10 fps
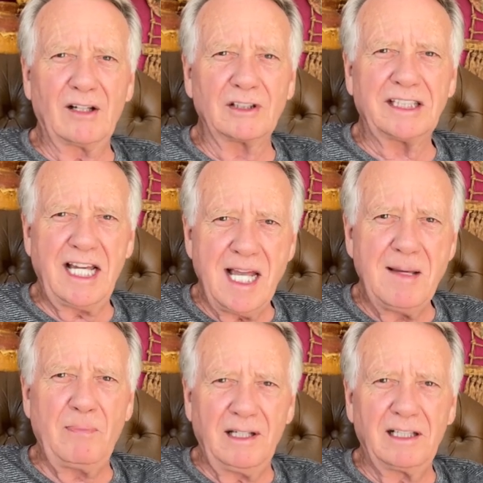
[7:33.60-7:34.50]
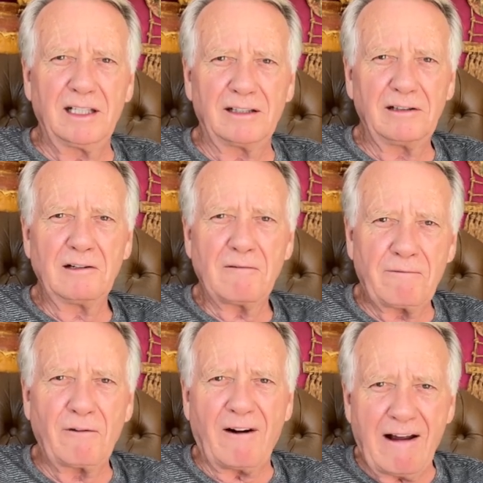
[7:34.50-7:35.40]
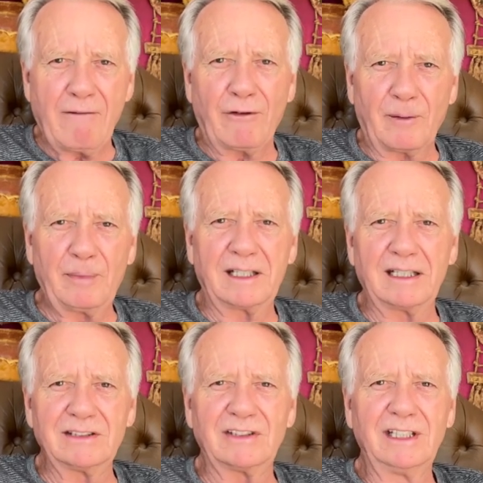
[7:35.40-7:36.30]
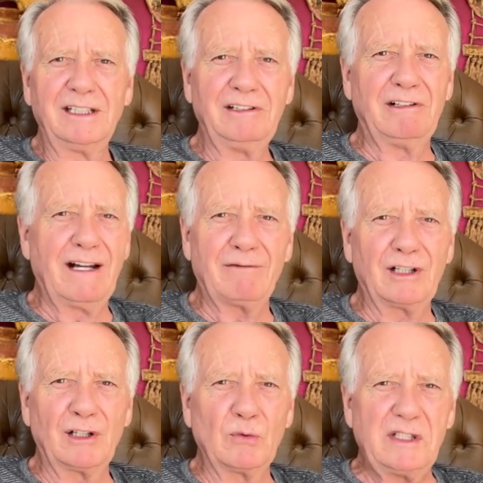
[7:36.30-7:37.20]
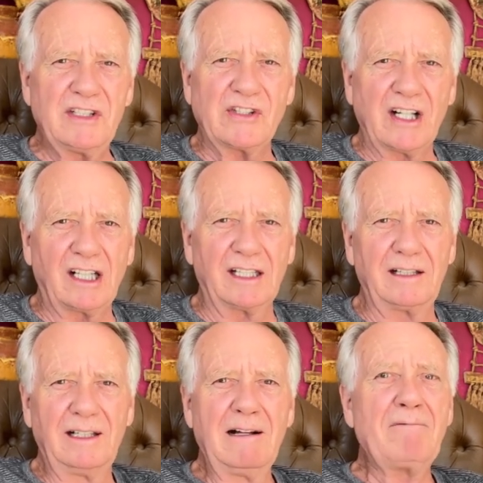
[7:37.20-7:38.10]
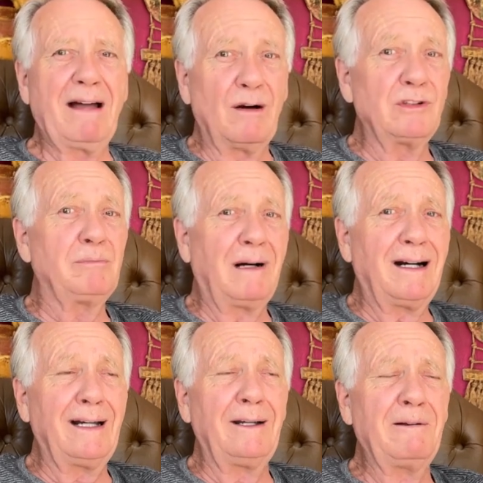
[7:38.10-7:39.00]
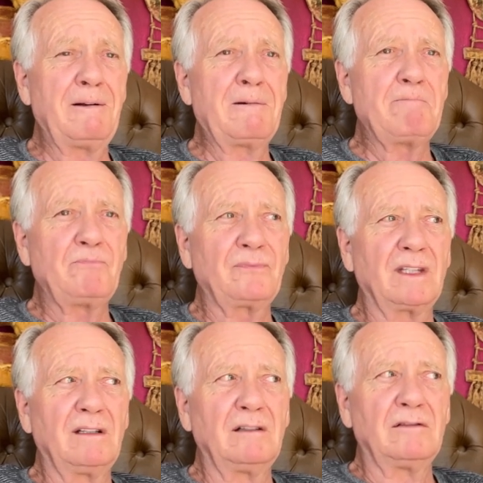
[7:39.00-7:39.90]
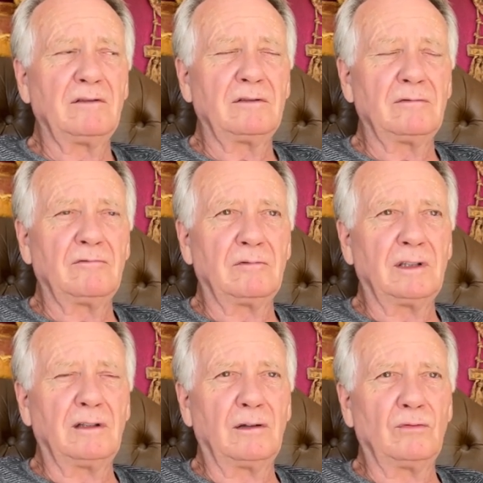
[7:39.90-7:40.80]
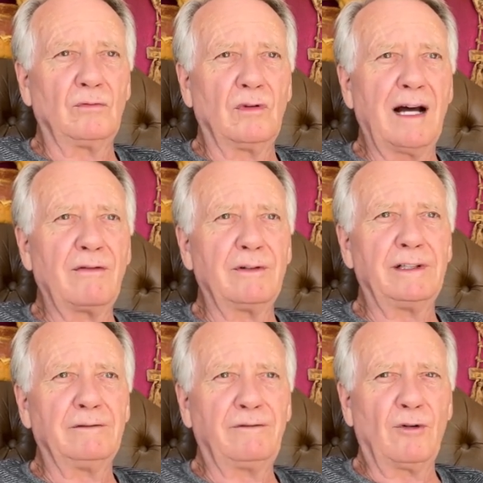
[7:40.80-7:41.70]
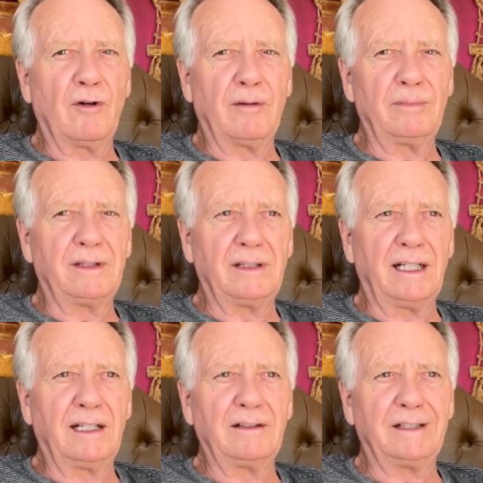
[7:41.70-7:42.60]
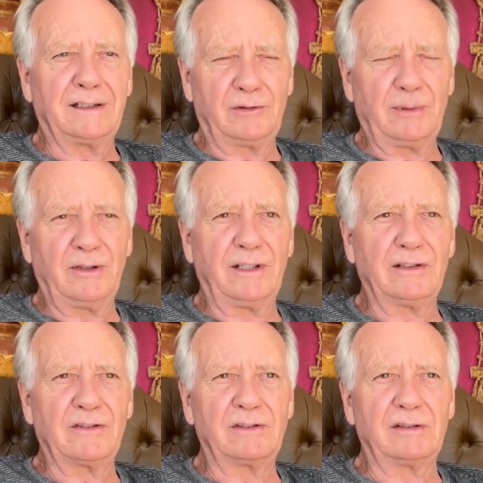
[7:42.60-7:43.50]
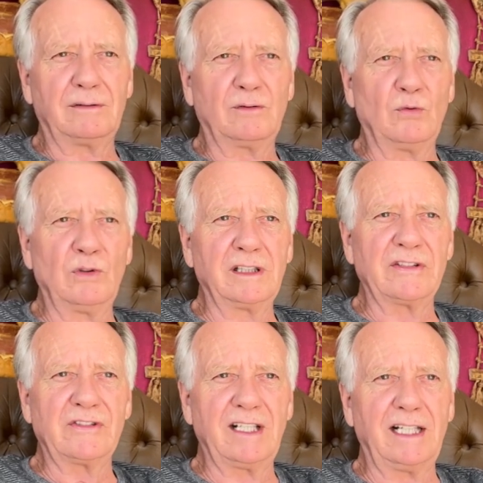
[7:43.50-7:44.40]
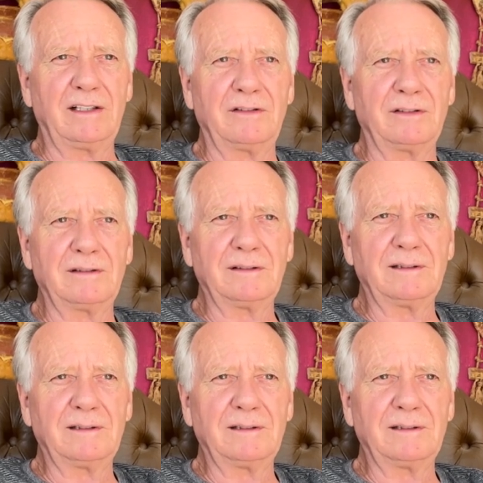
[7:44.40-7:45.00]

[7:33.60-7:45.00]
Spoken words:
on keeping it forever, because you're never going to resell it. That was my rather informed and experienced real estate